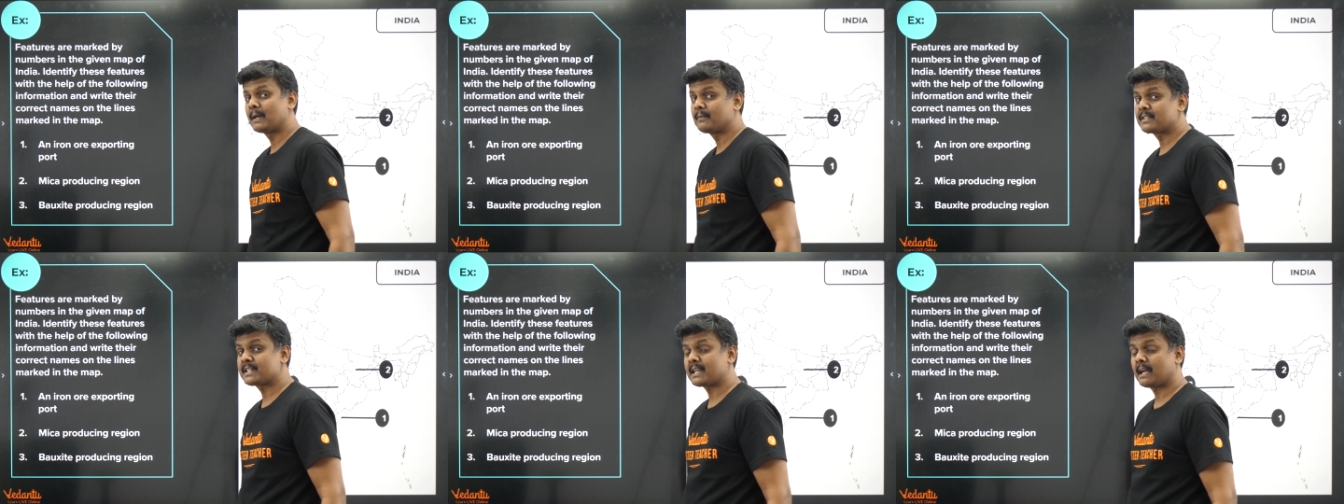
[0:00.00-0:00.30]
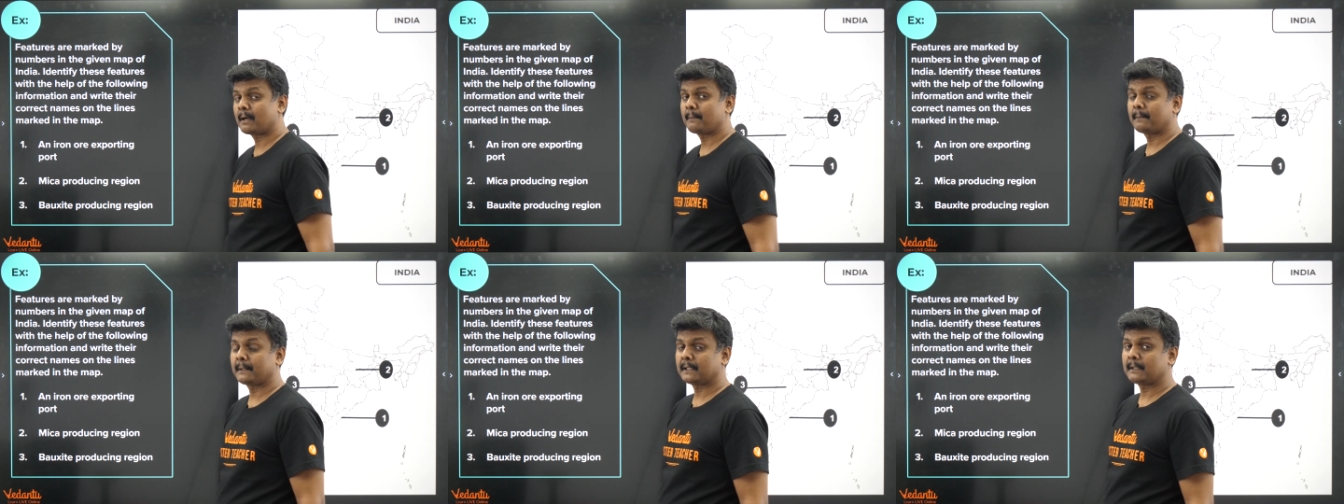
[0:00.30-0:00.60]

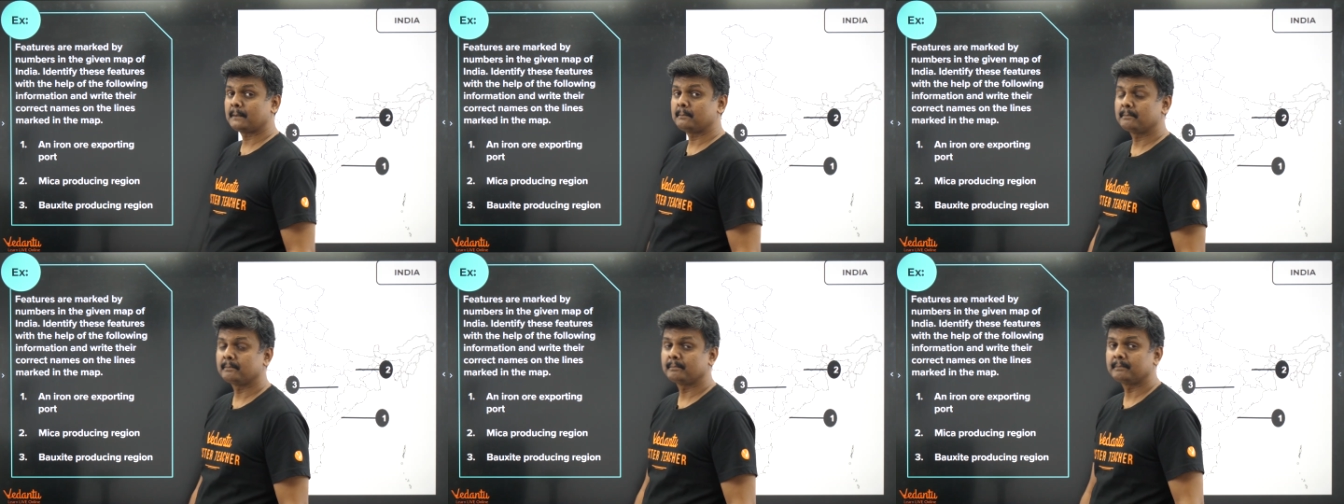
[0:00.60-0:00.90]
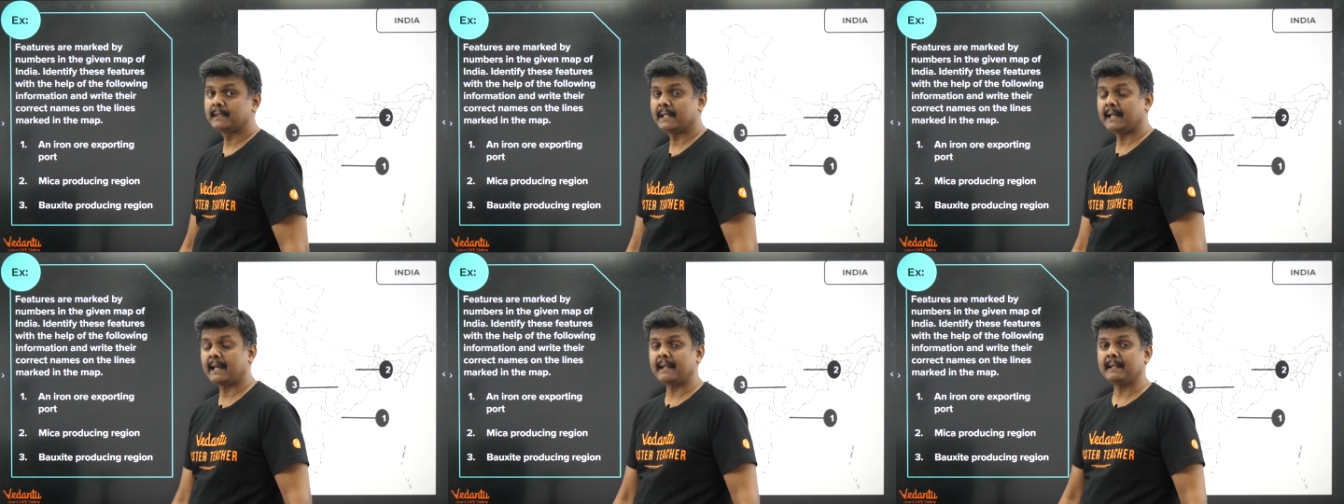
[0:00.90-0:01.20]
Visakhapatnam,
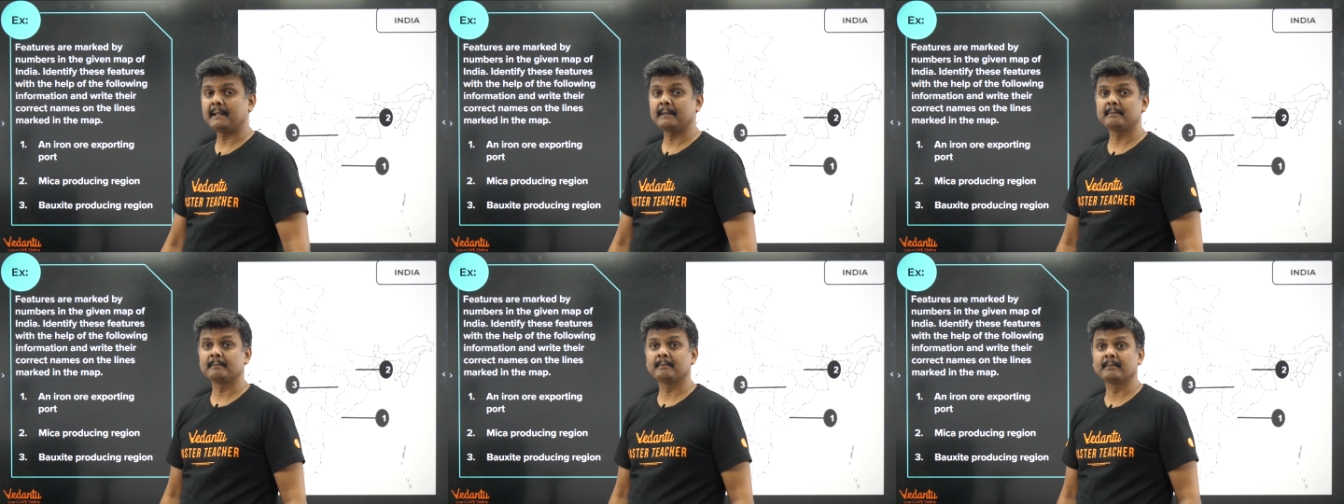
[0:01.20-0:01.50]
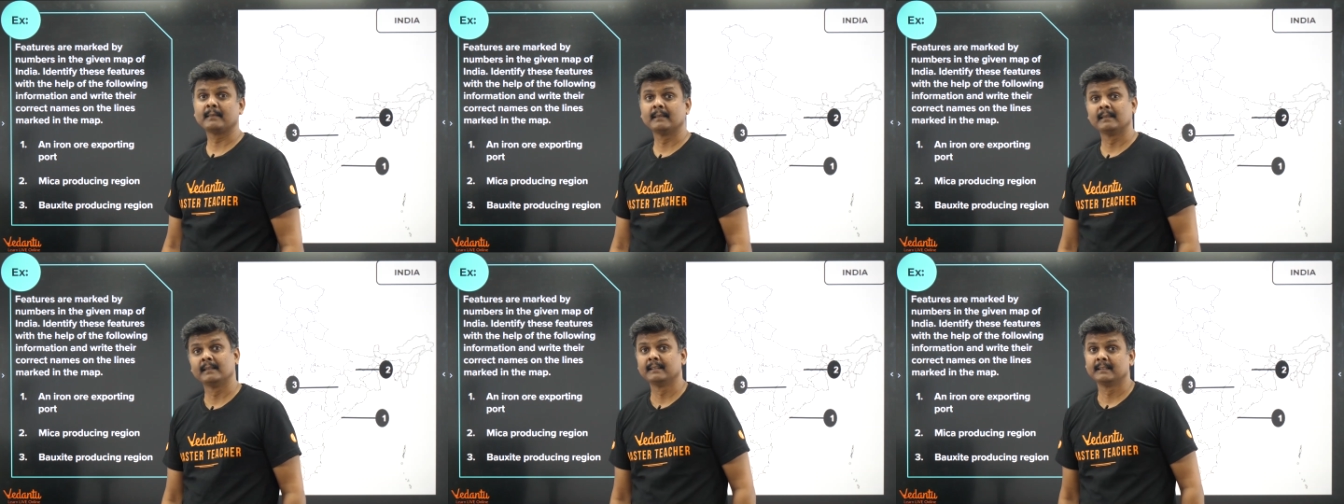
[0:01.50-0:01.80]
did I?
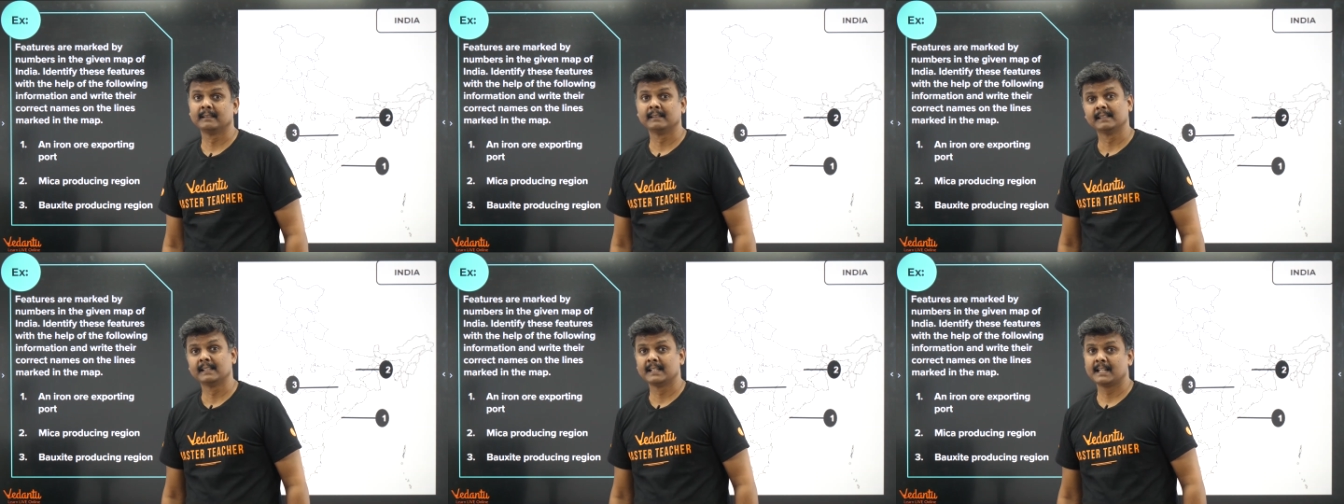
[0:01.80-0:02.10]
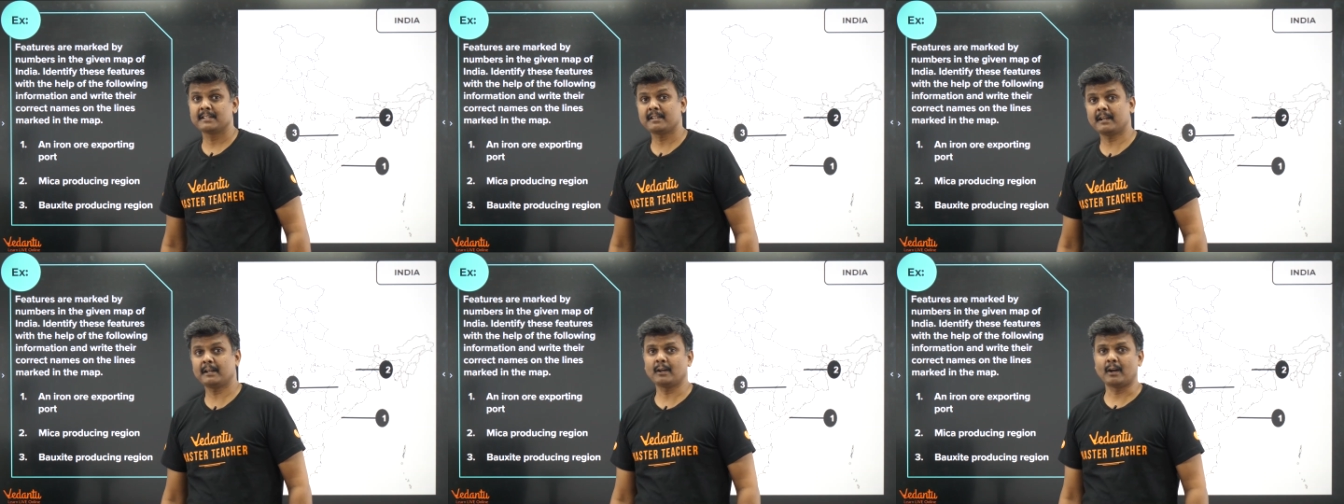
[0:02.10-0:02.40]

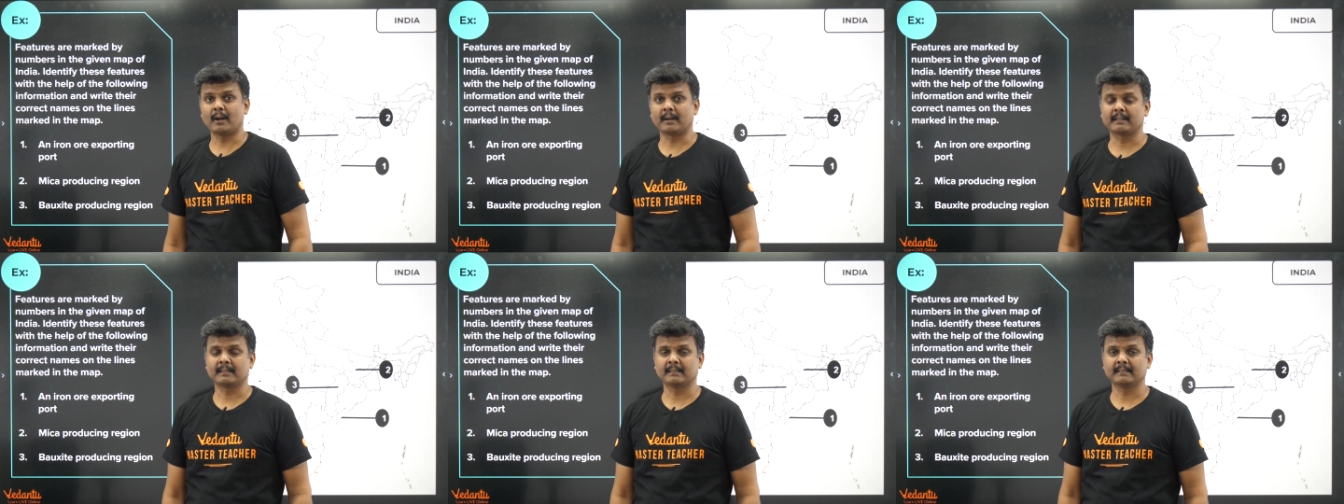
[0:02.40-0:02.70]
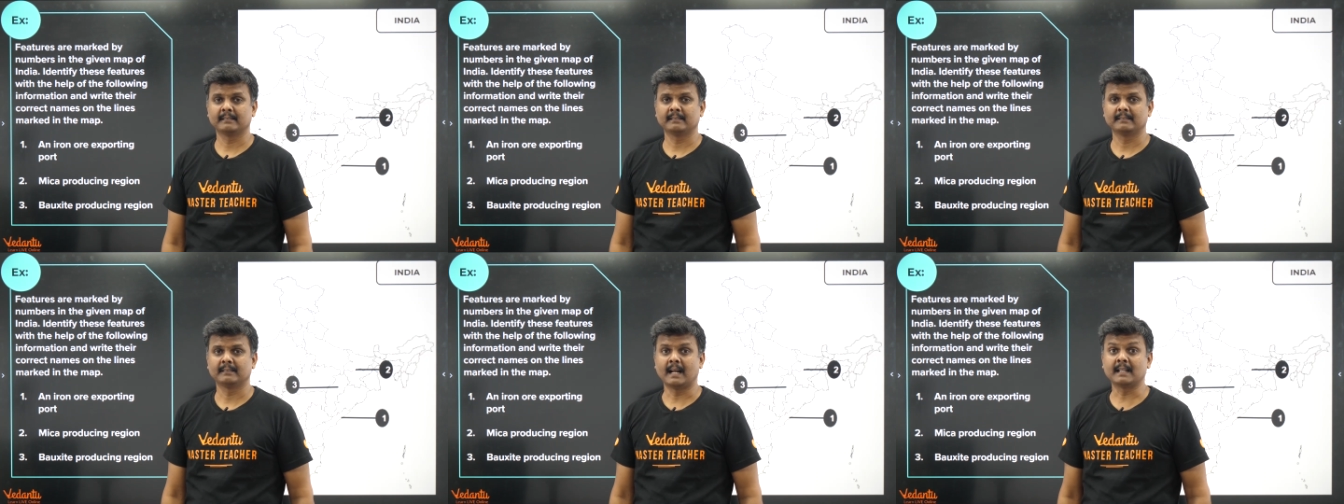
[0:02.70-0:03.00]
Is it not?
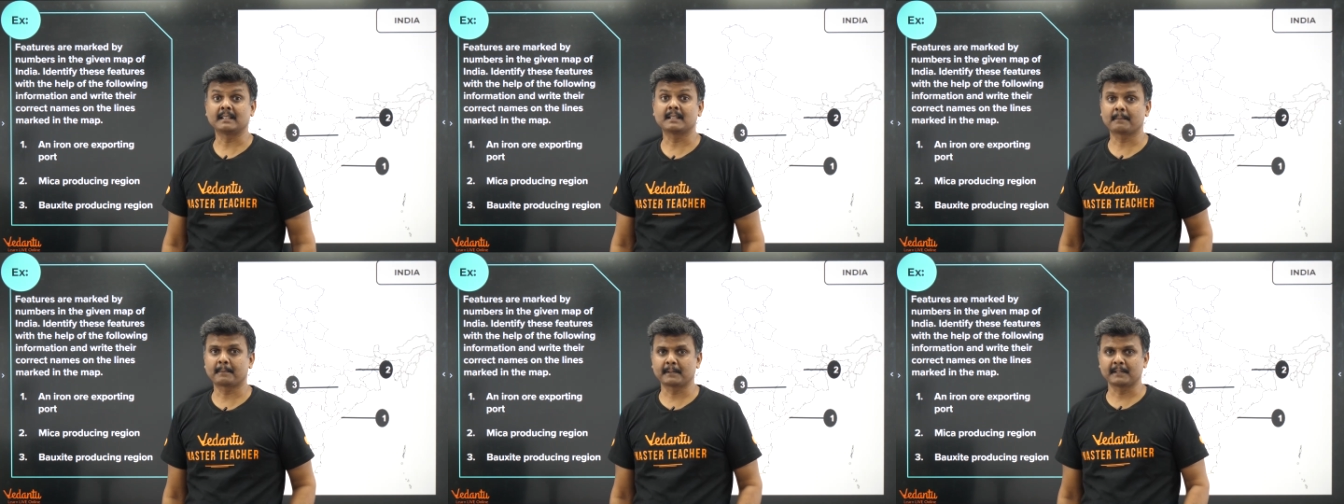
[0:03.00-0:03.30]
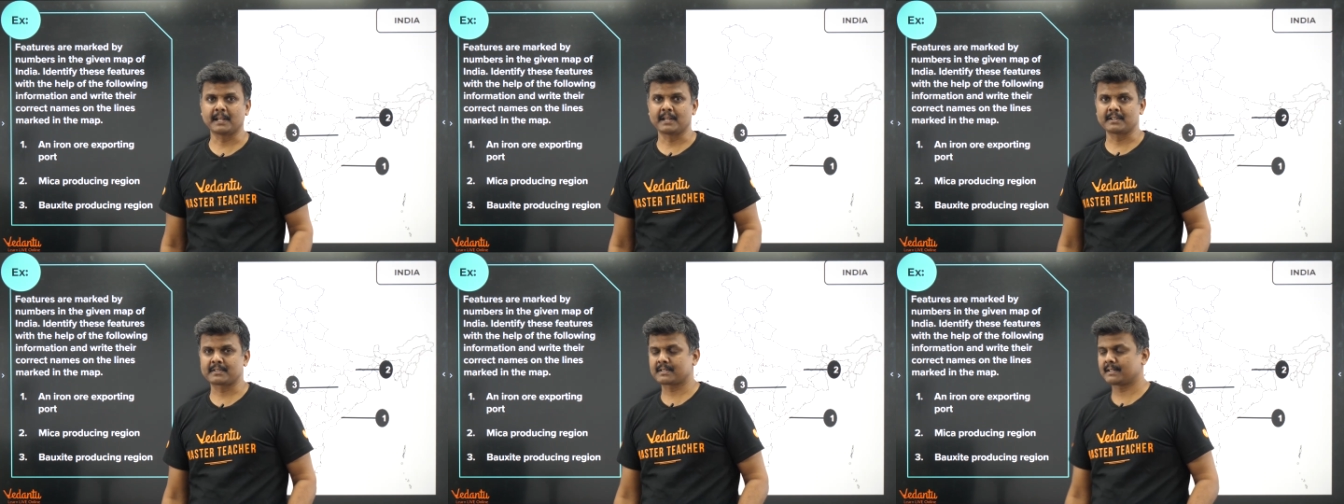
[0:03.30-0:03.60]
Andhra
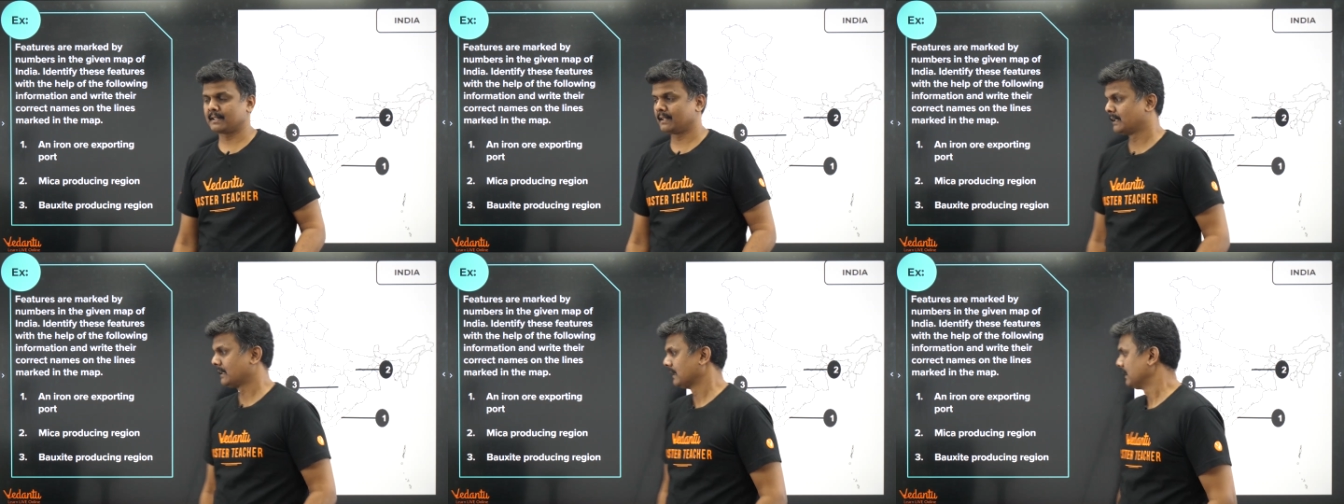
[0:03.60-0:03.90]
Pradesh.